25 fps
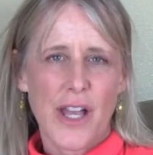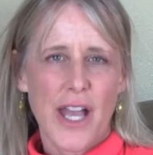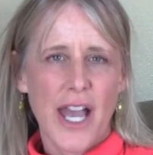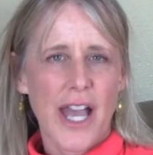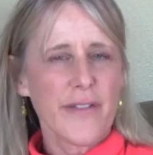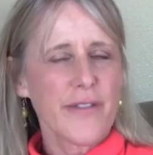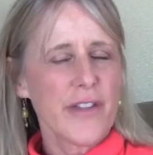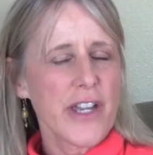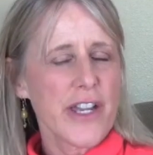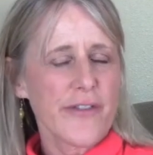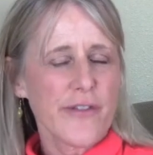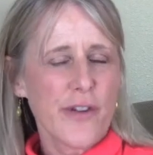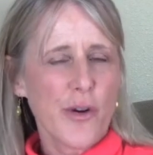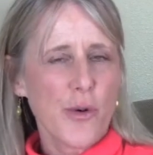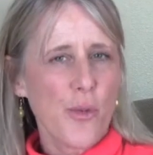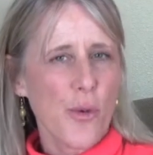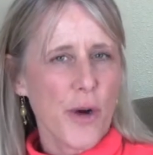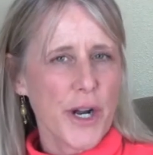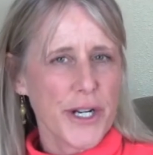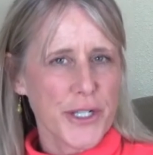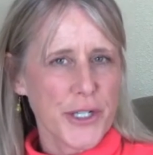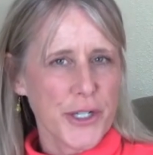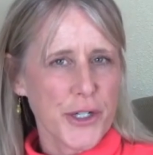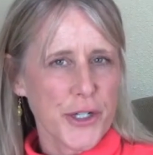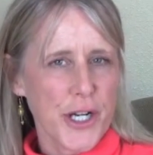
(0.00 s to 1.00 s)
Have you ever
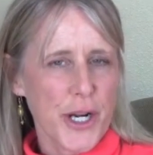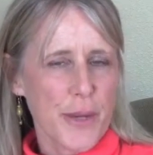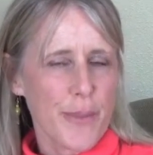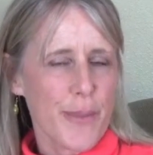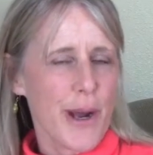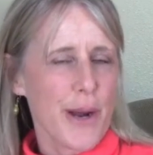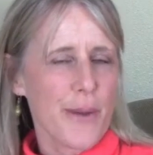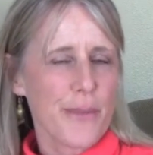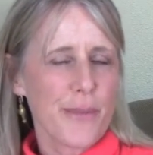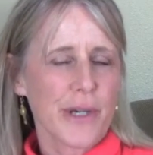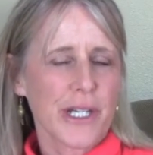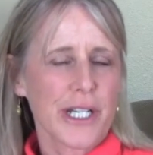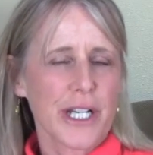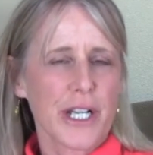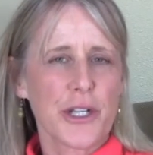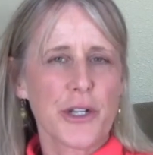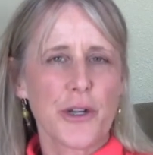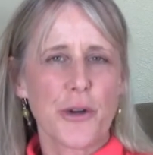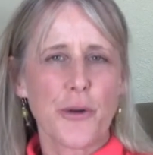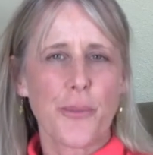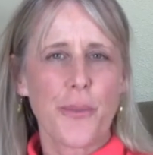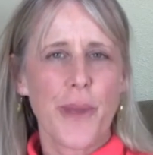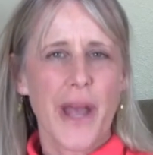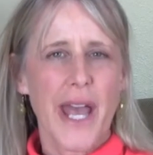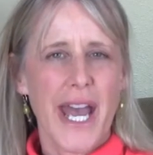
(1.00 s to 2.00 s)
wondered about bringing
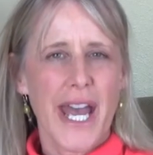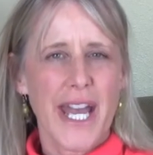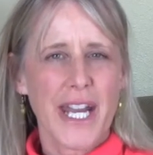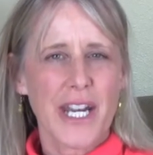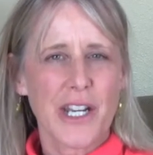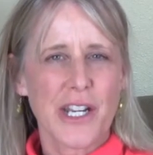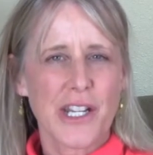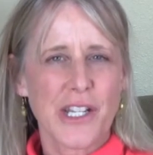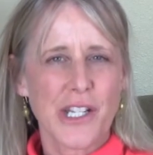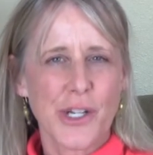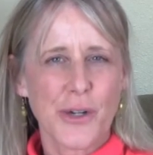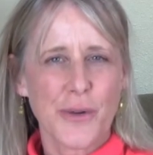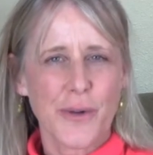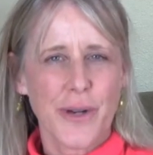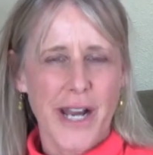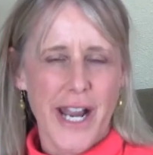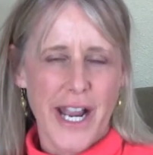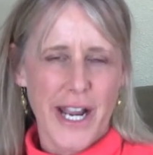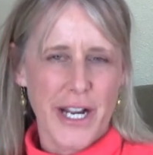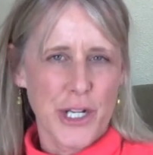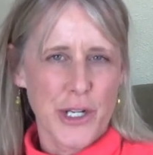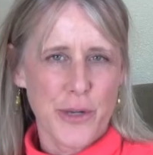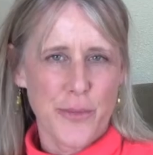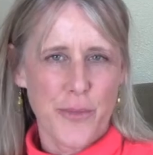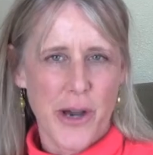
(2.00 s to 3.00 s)
your pet to an
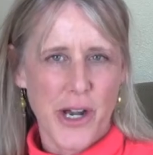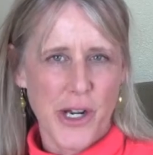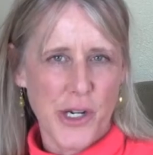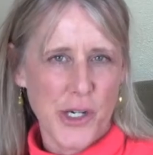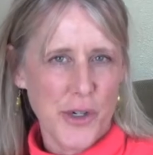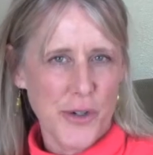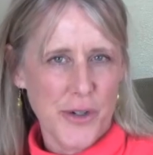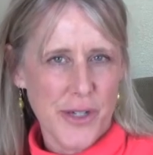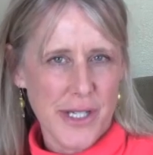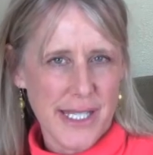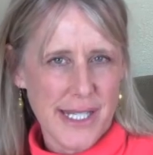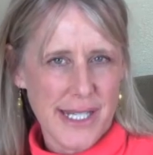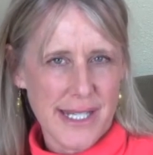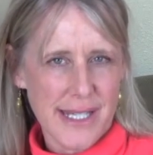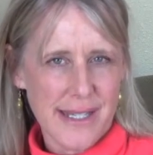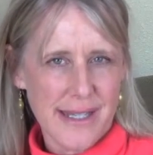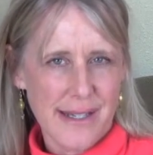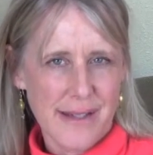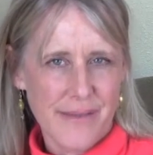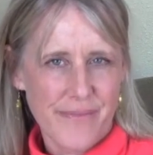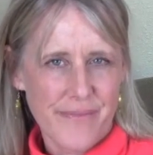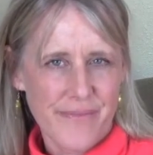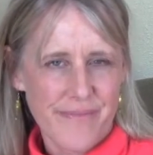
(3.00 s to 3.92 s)
acupuncturist?